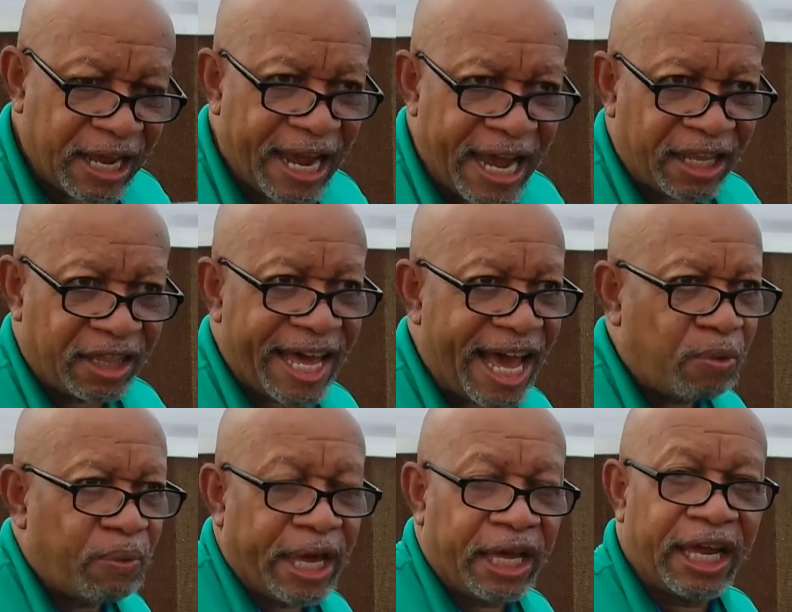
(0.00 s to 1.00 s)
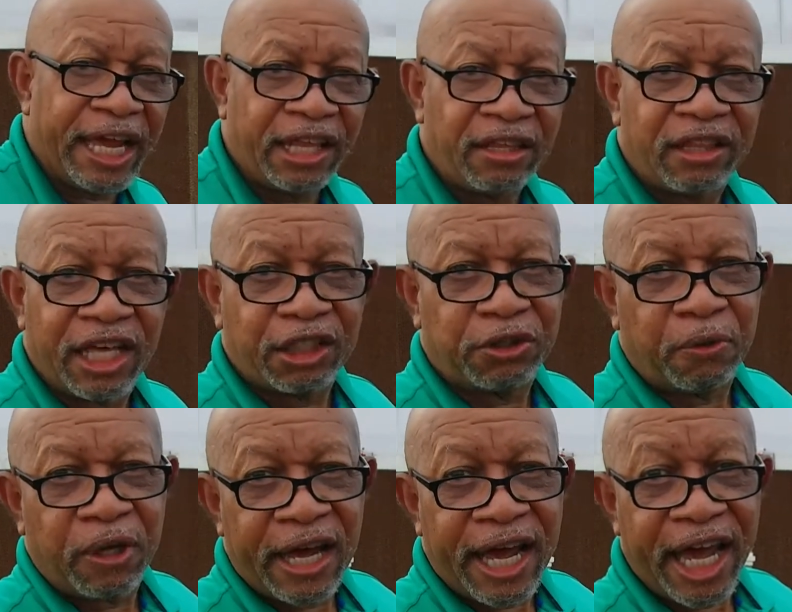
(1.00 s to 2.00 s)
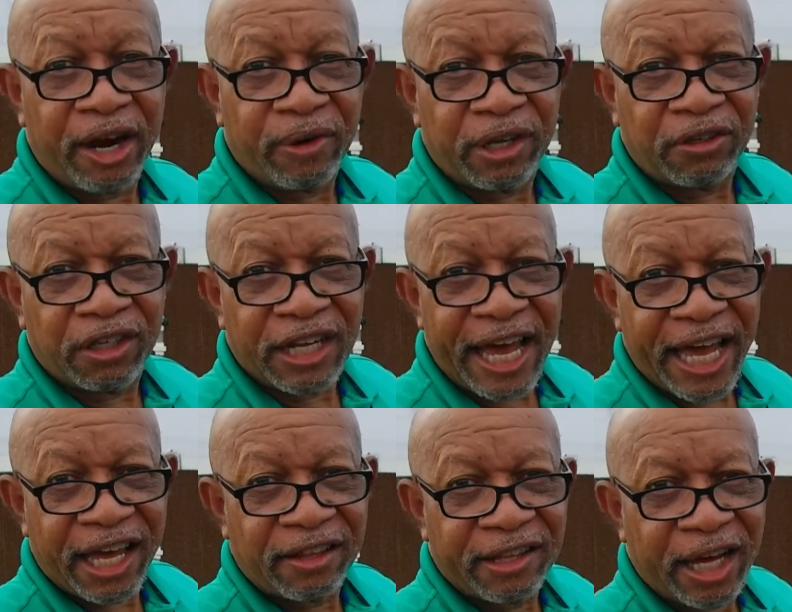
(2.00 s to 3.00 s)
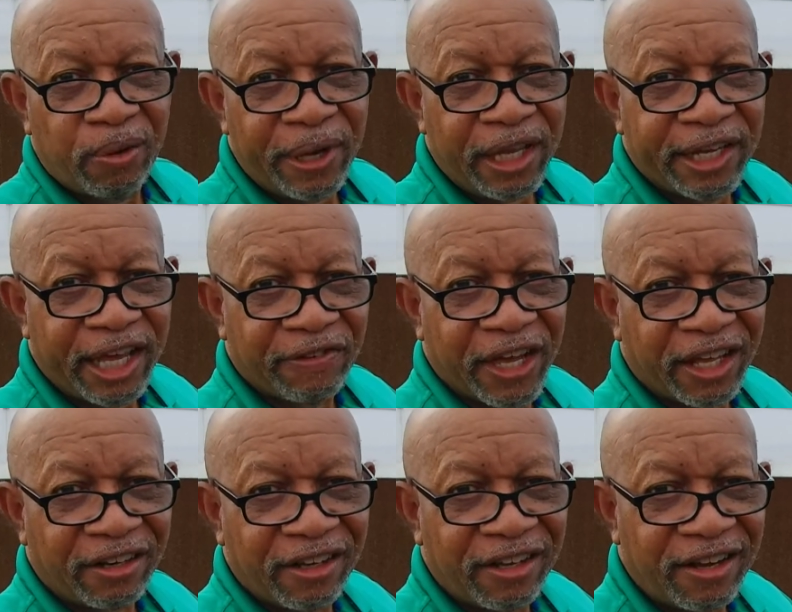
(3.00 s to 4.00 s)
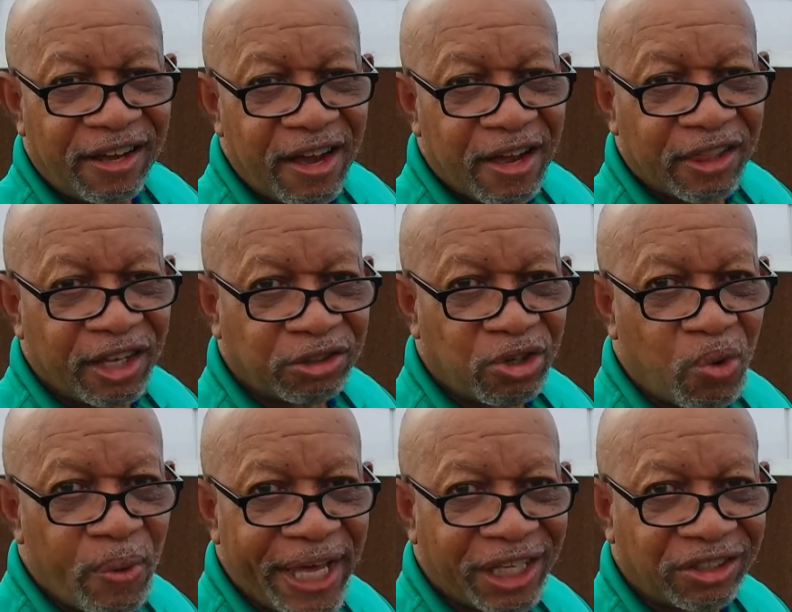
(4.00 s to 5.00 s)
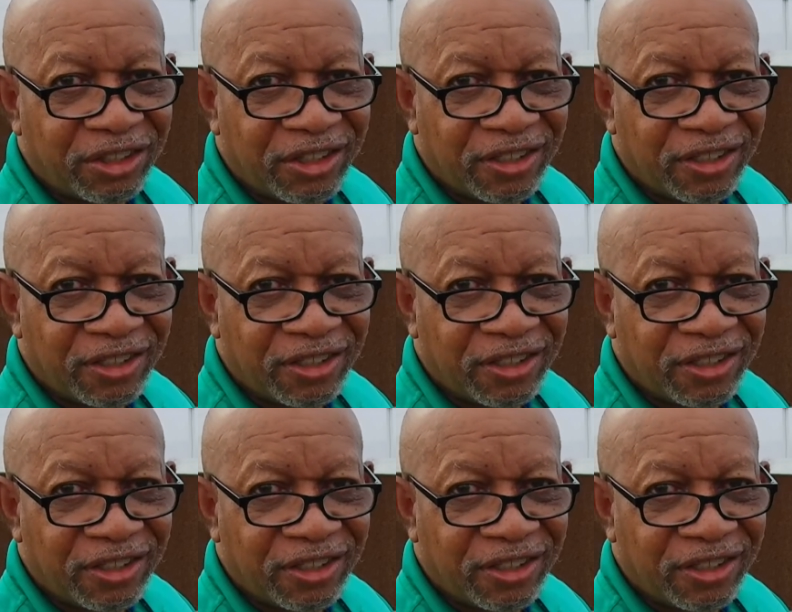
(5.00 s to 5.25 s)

and that way in this arid land that we live in, there's no waste.